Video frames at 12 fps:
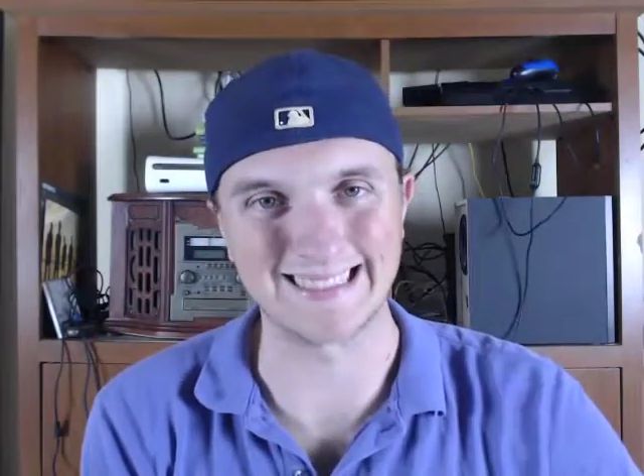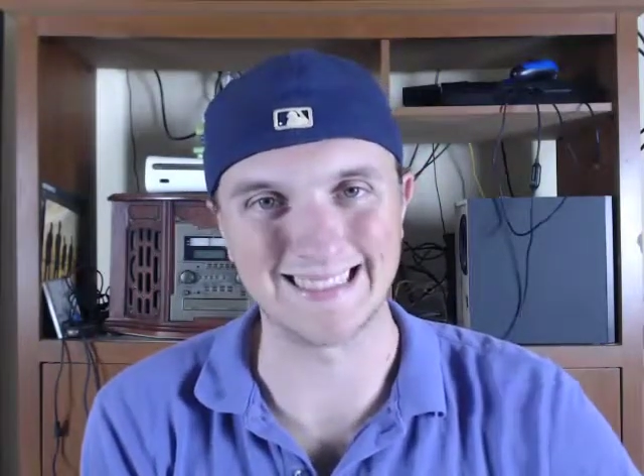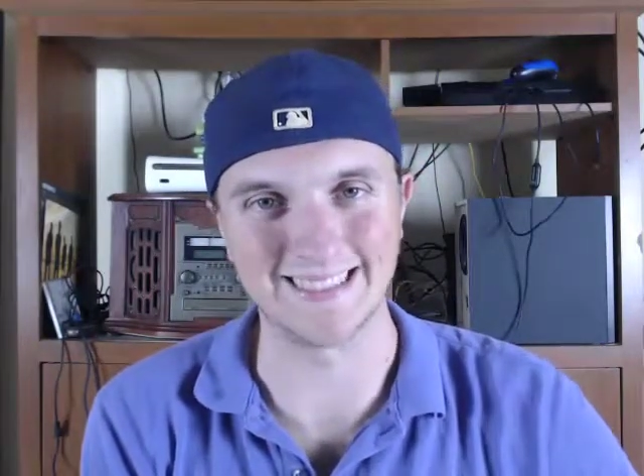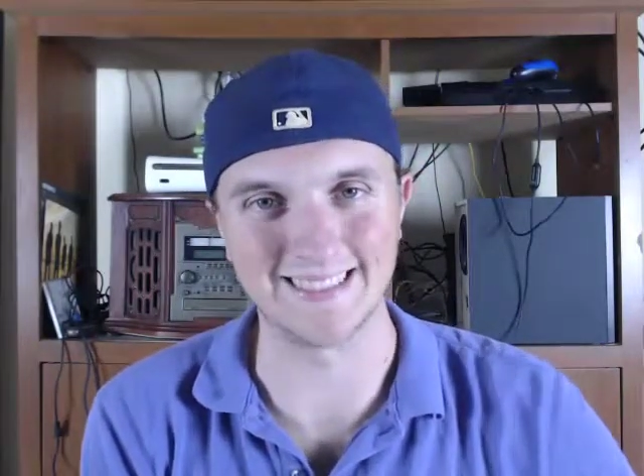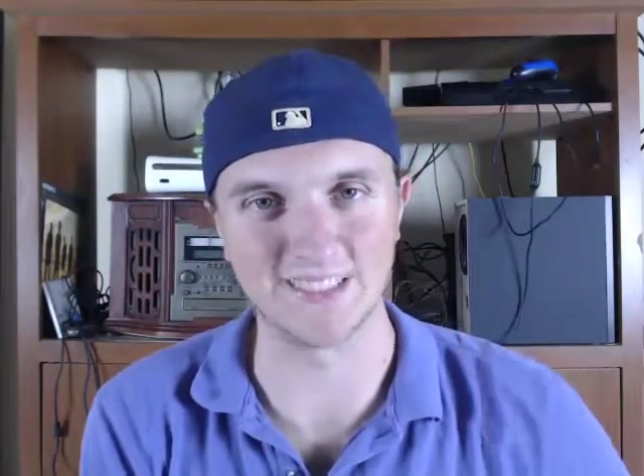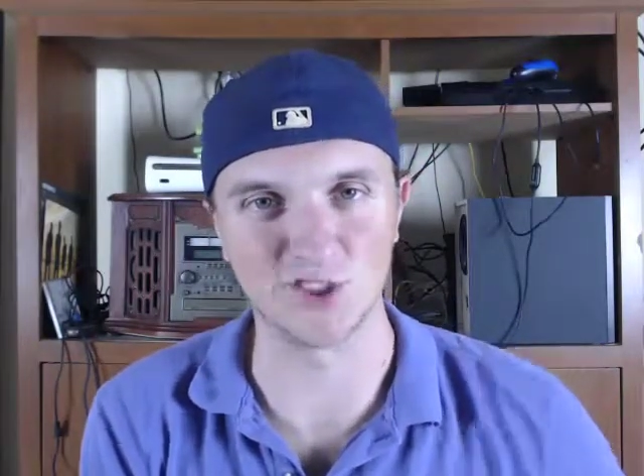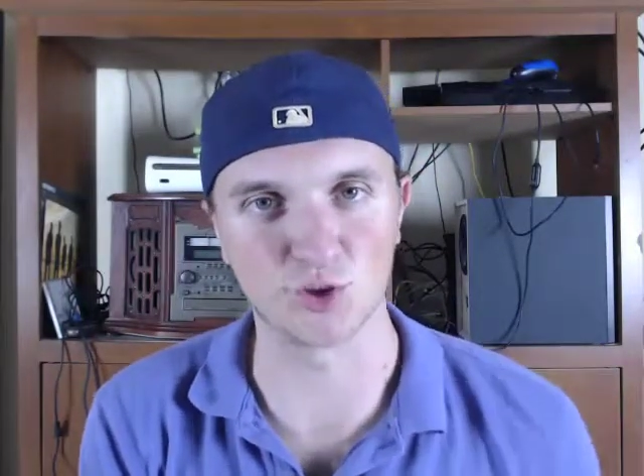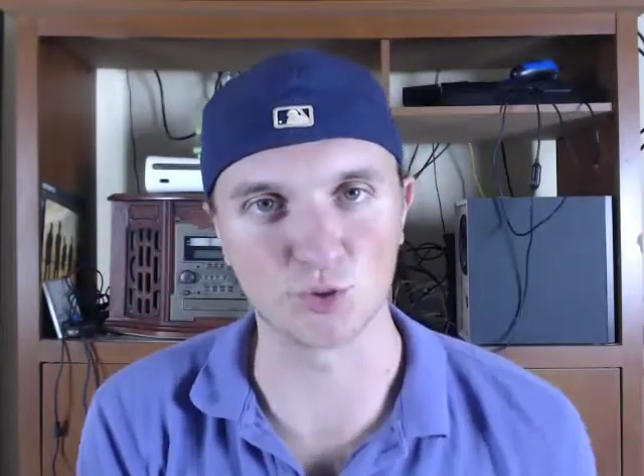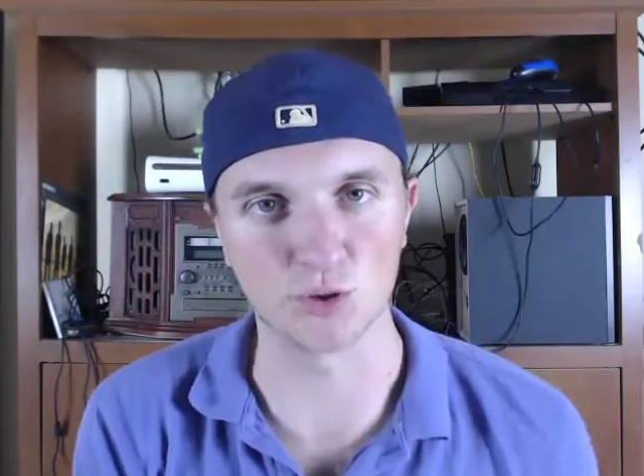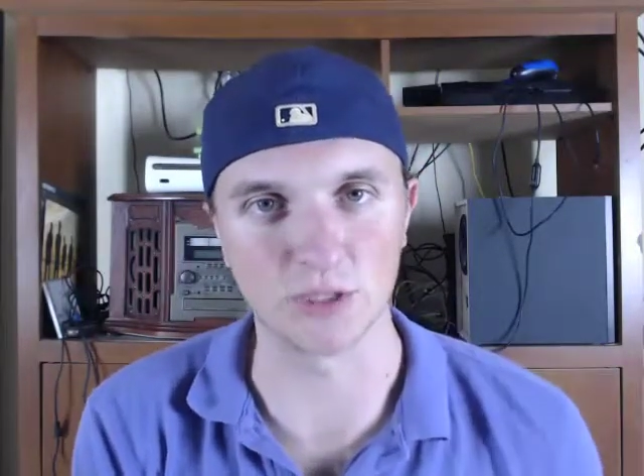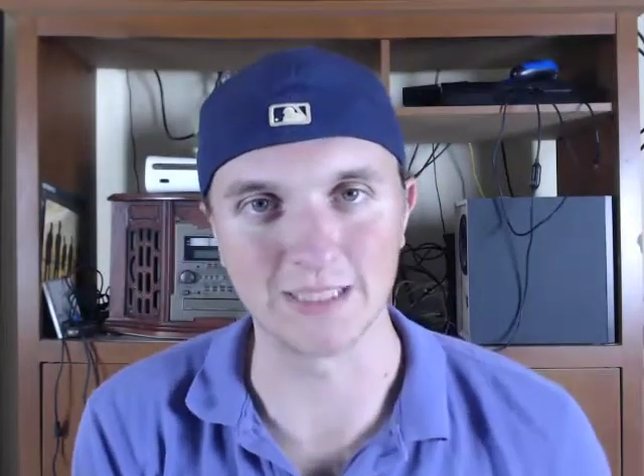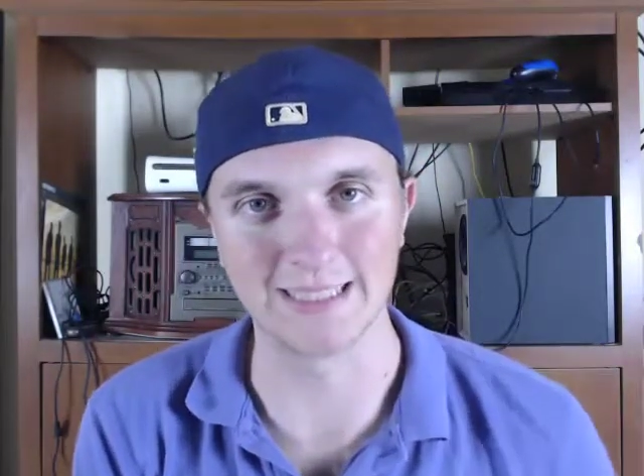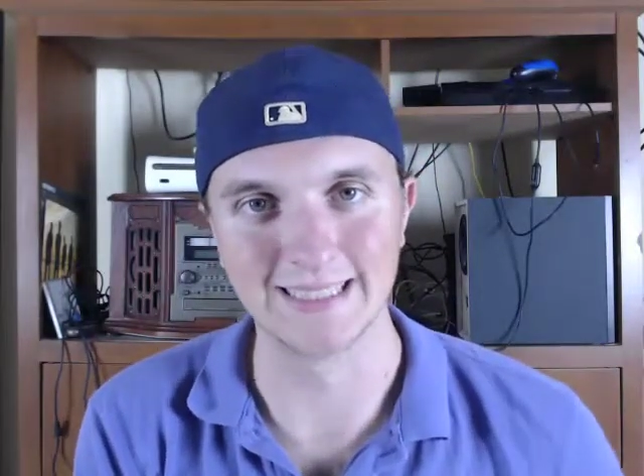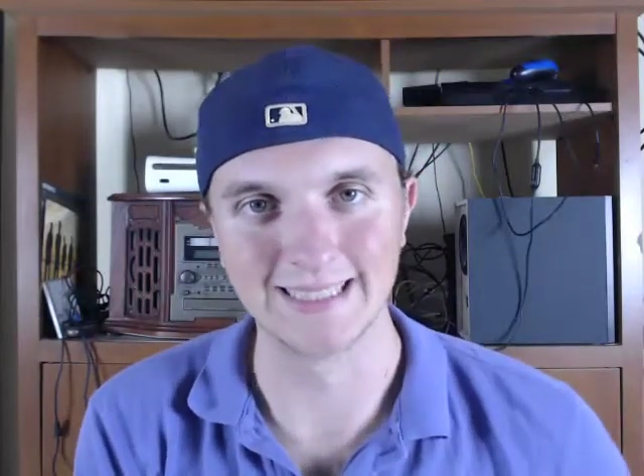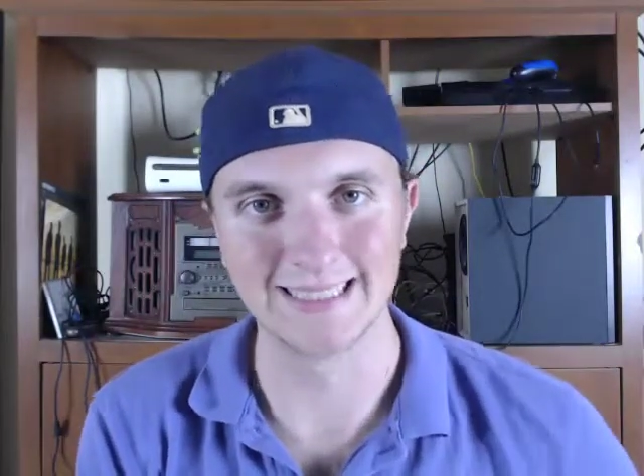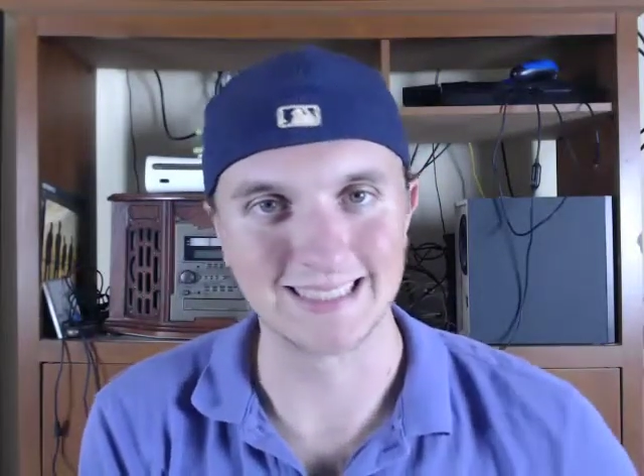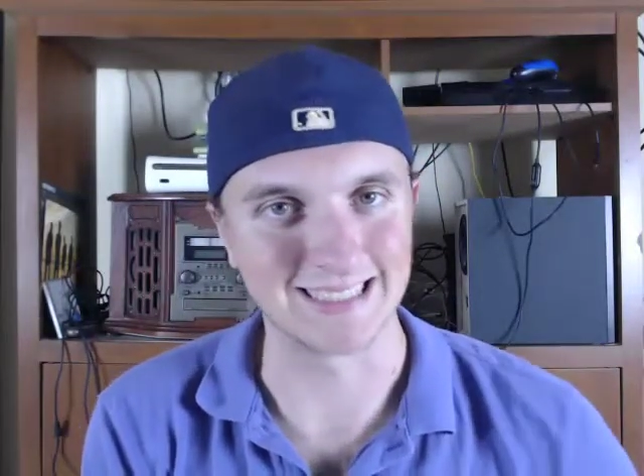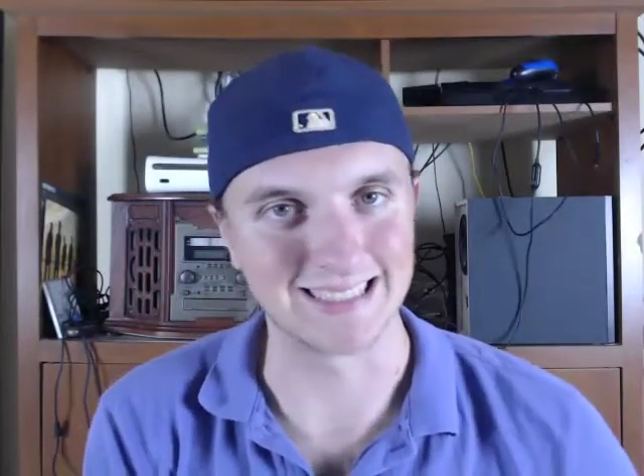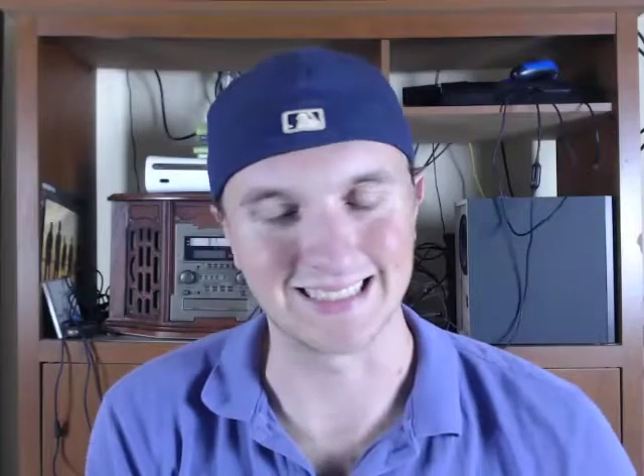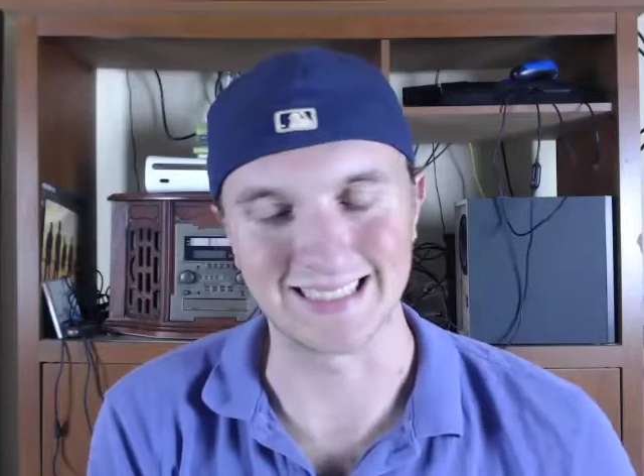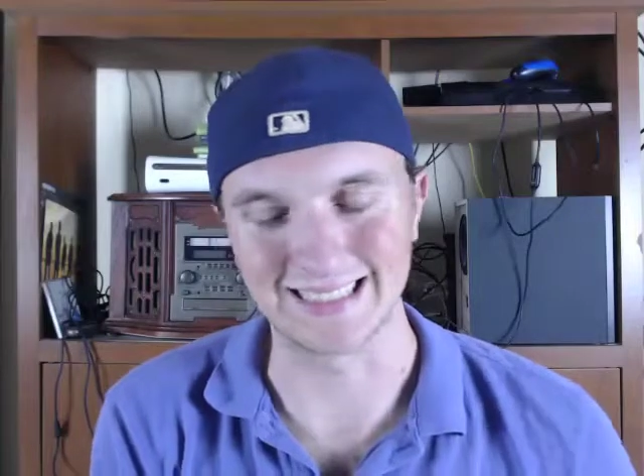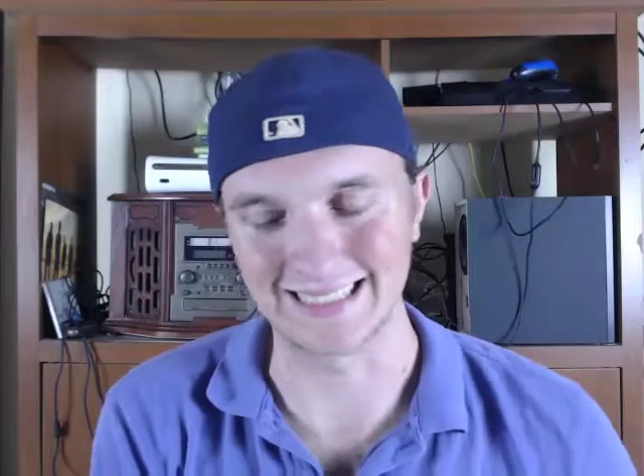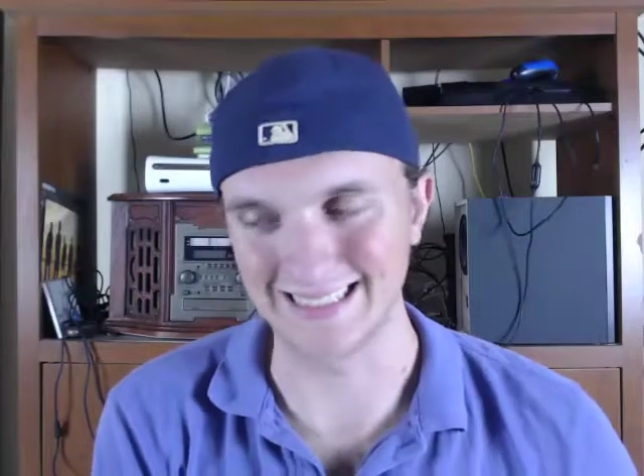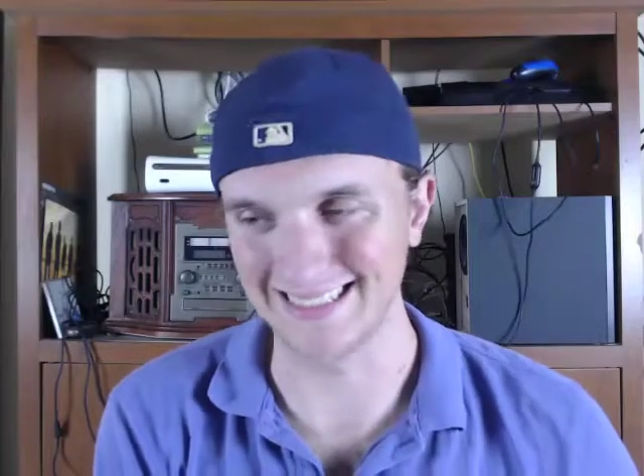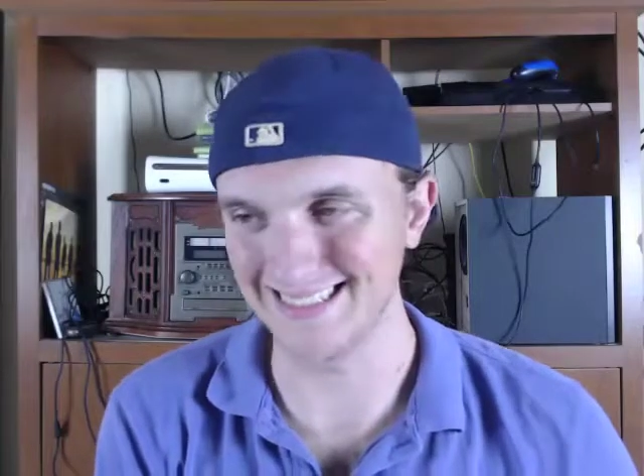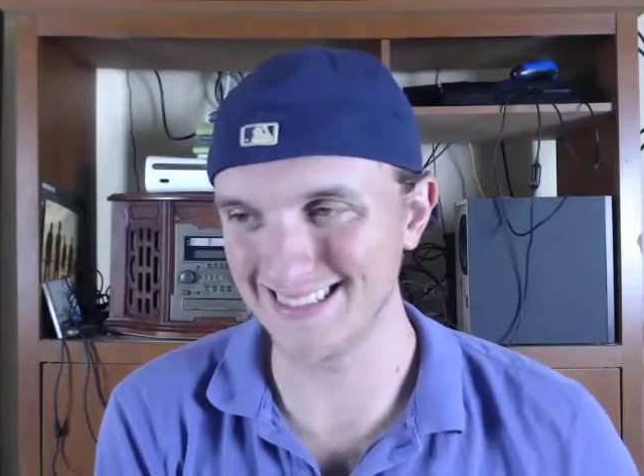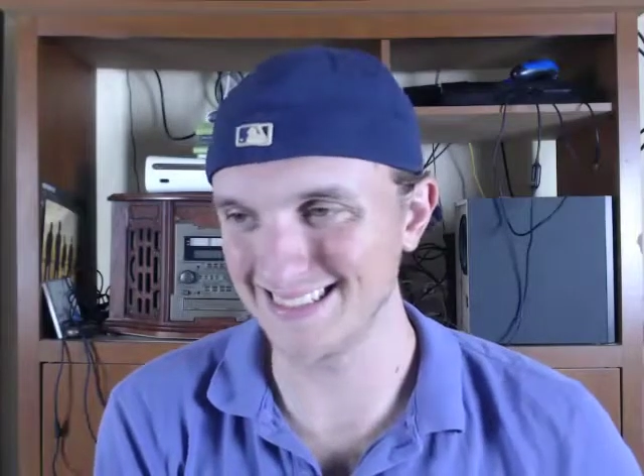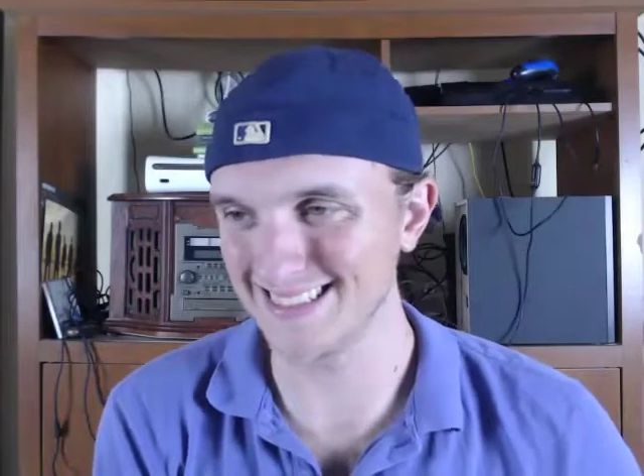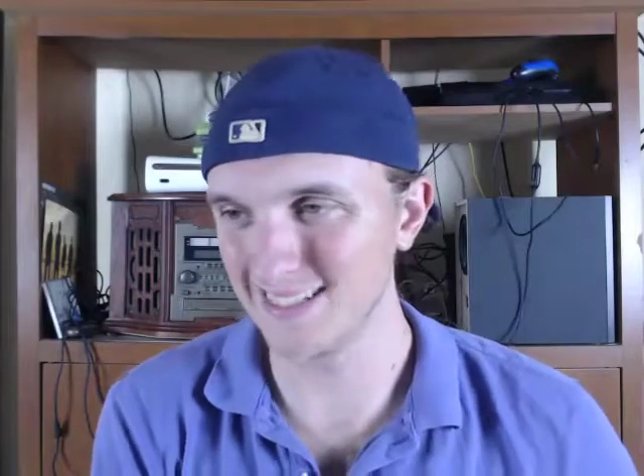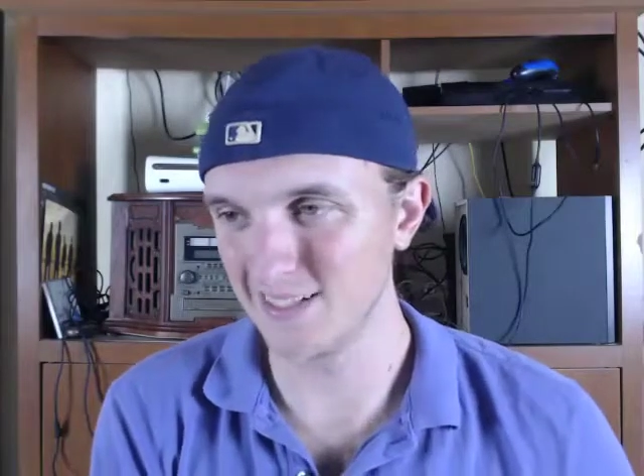the Detroit Lions